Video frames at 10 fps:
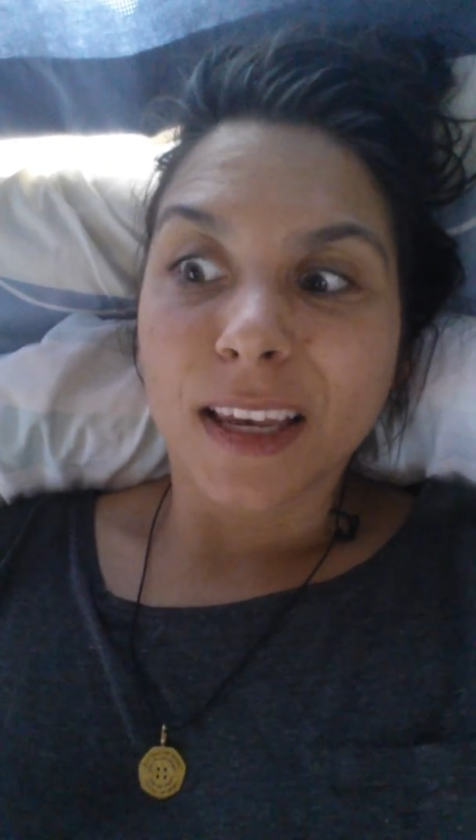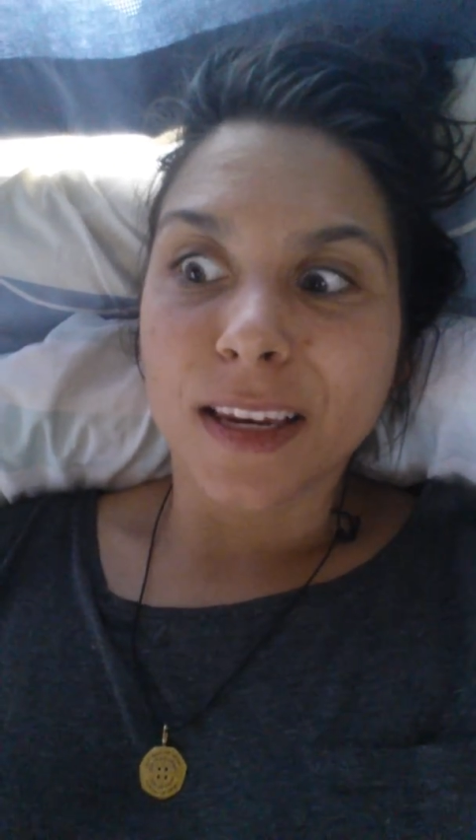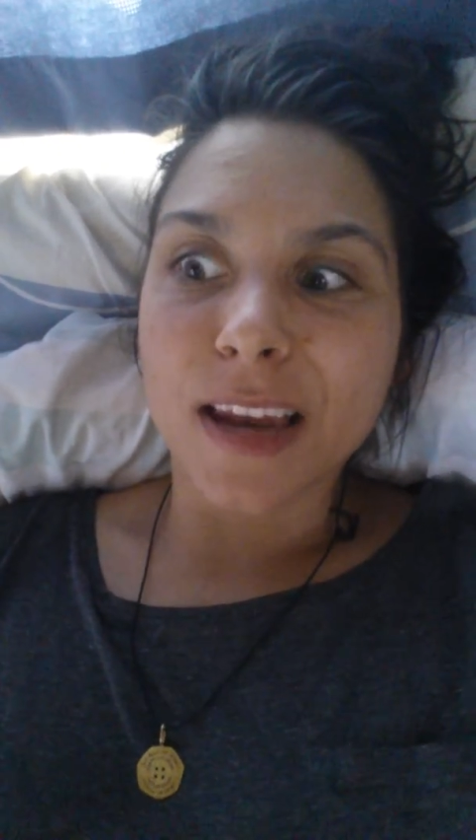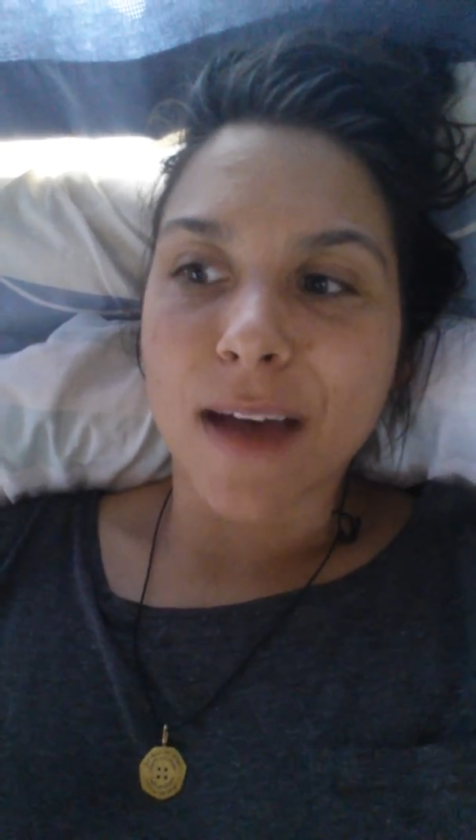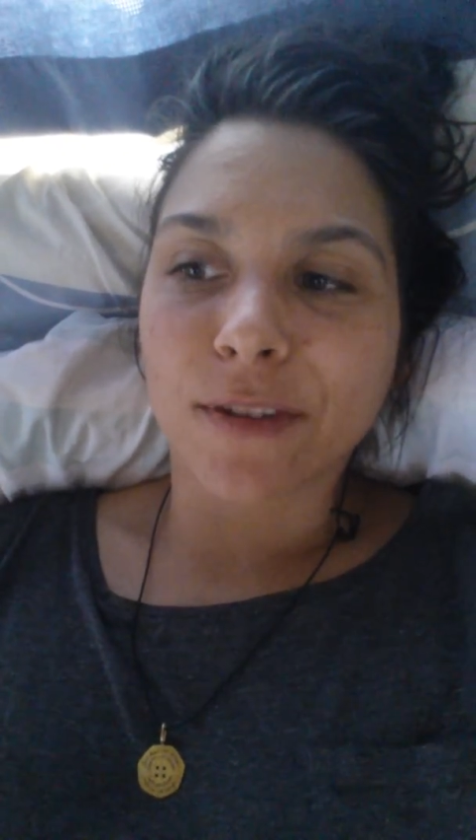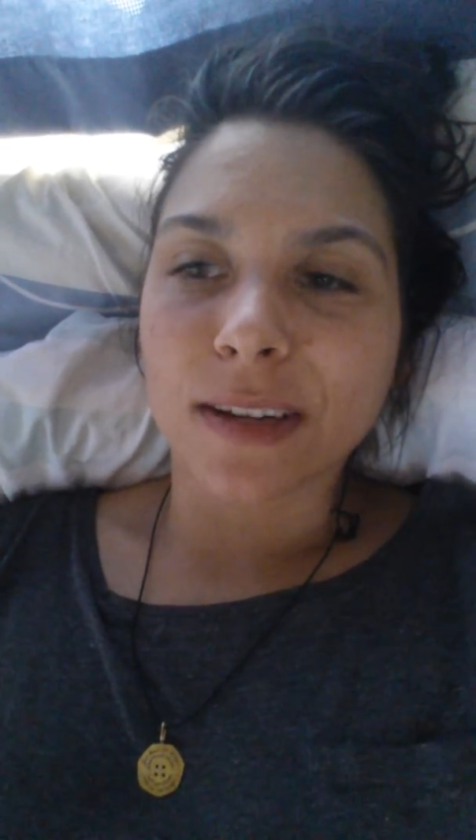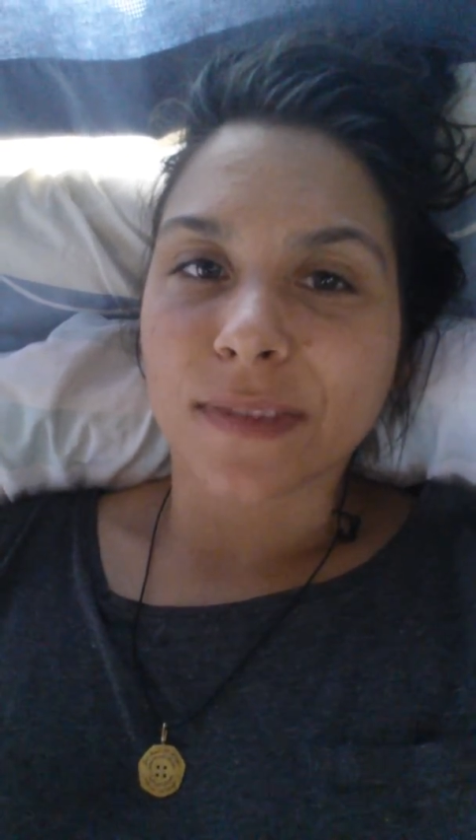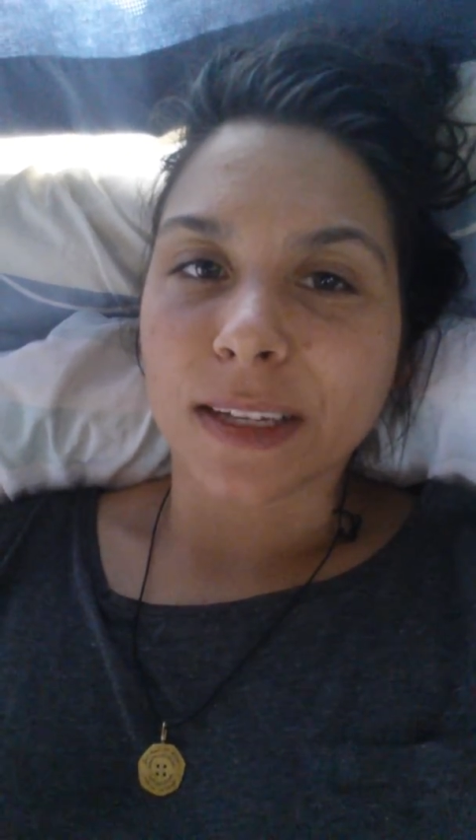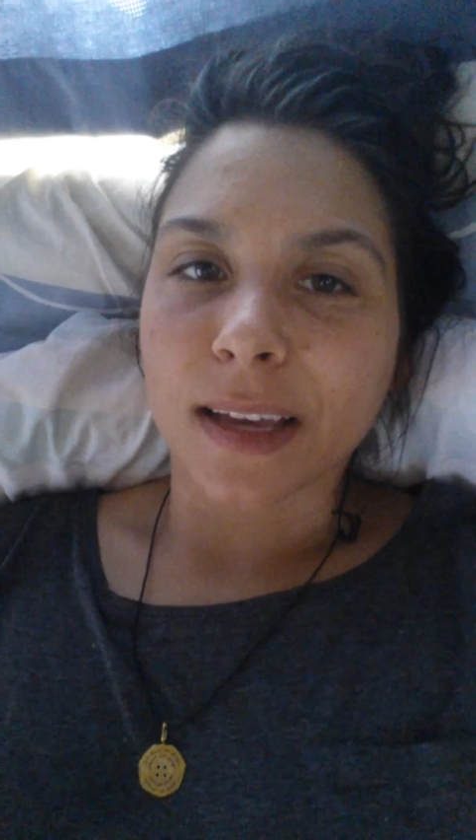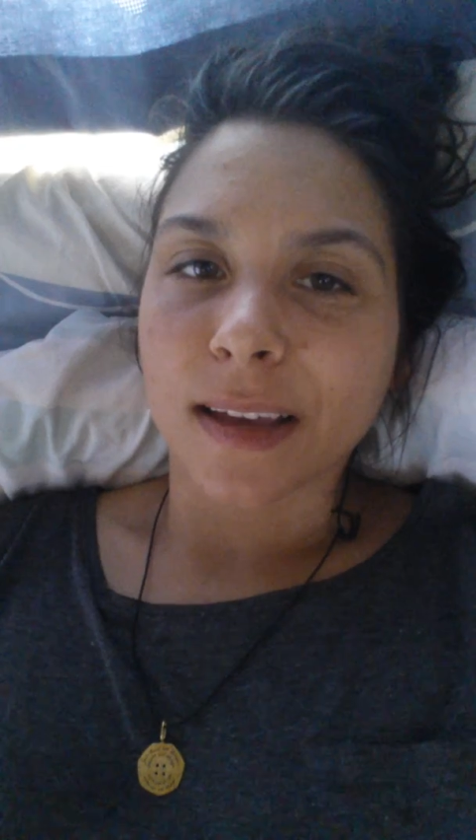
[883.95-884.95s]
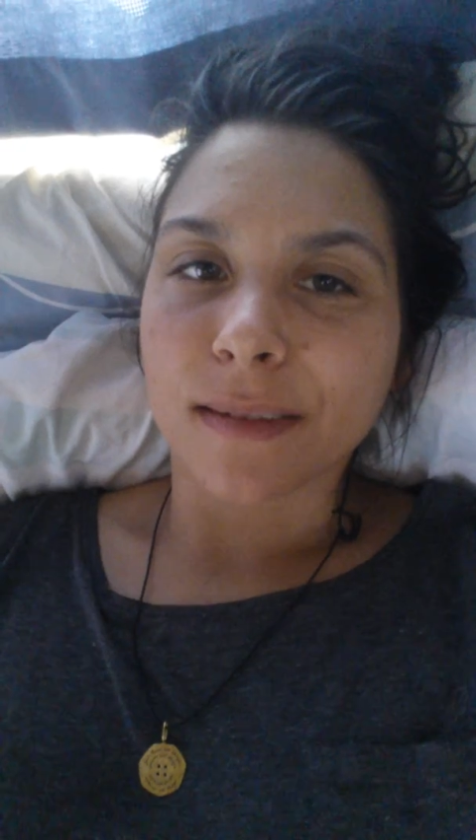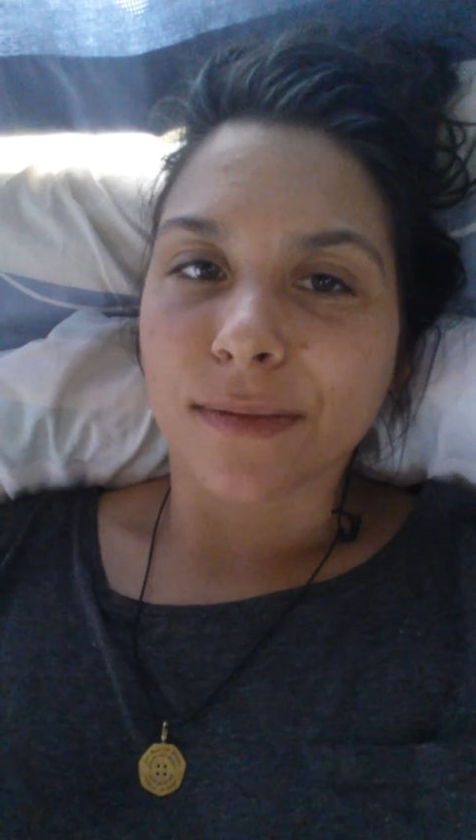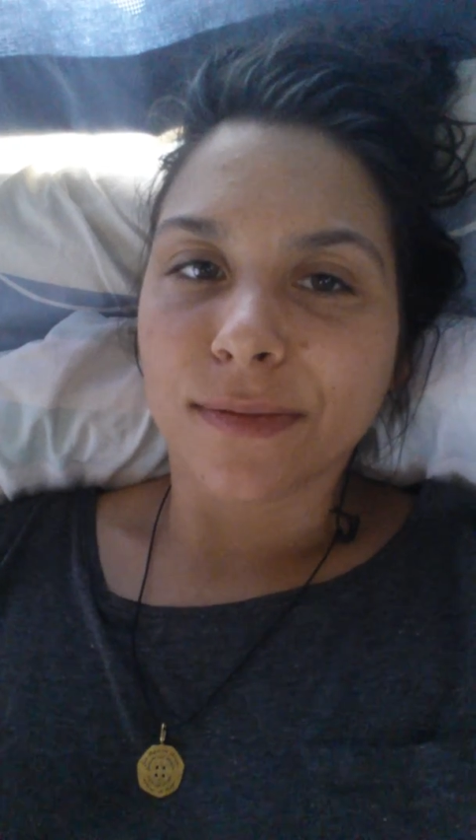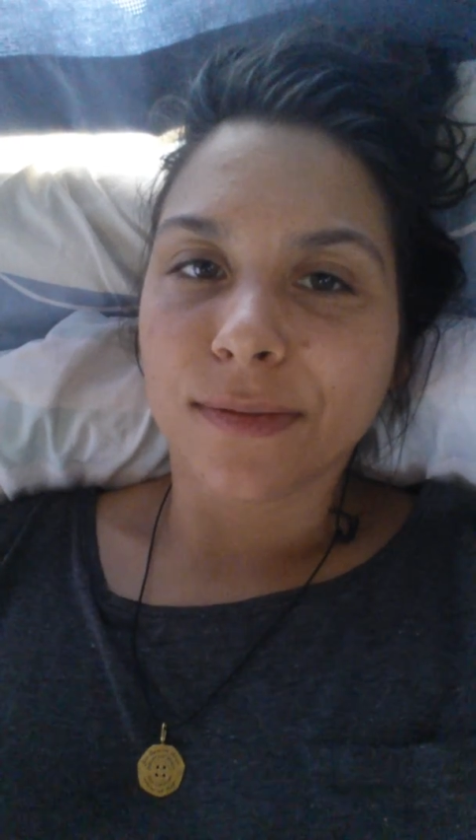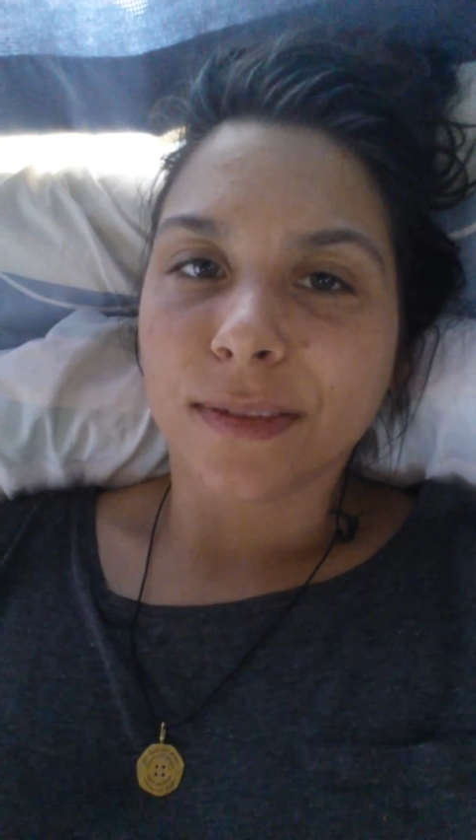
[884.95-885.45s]
never even
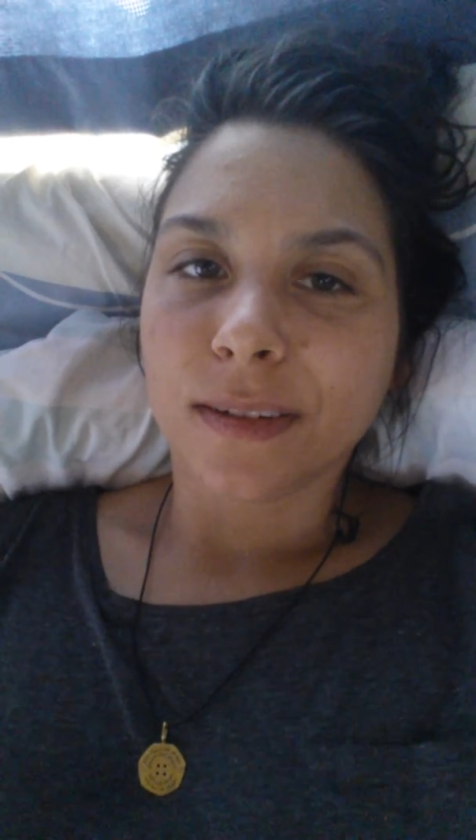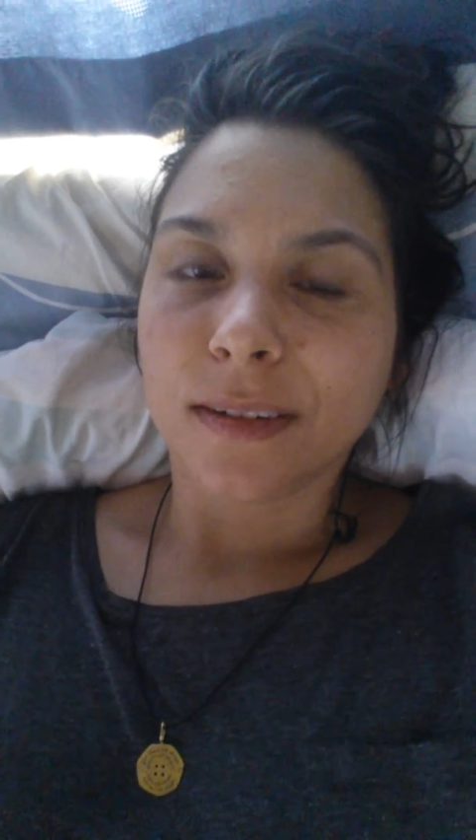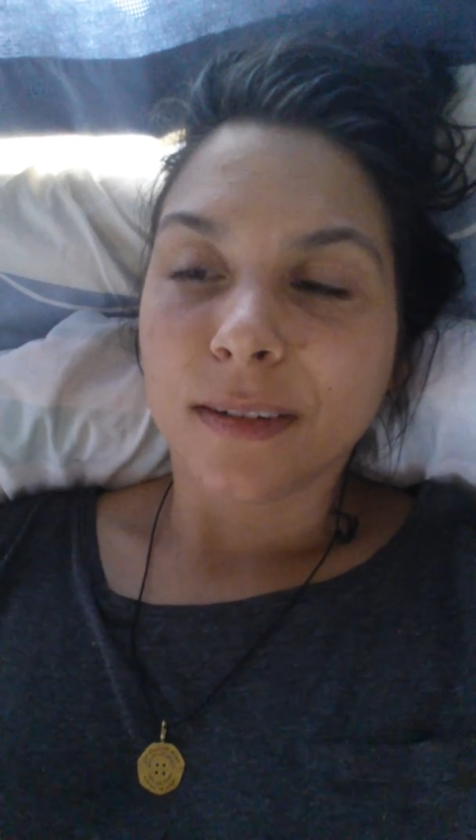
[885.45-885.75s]
gave